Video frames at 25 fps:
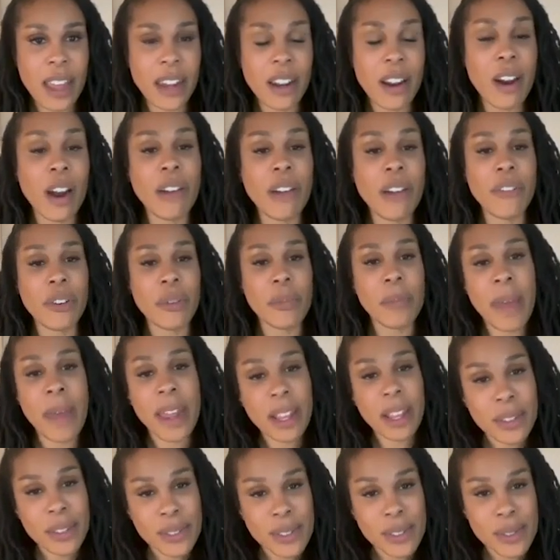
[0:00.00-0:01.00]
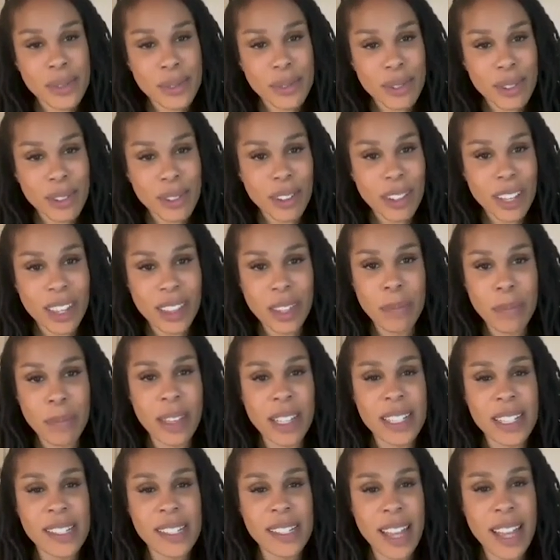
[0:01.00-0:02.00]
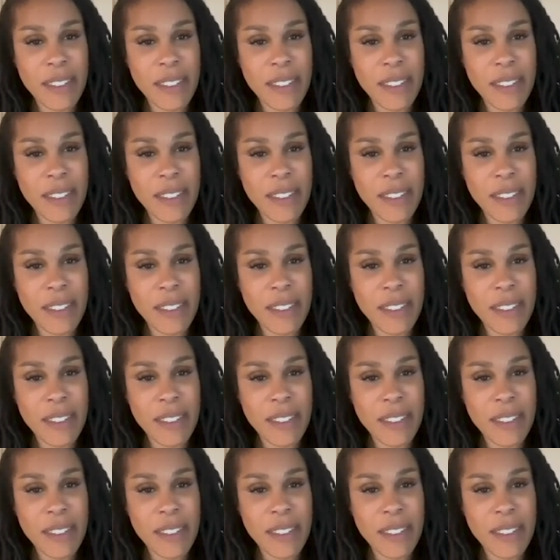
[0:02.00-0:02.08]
at Harvard Medical School in the mid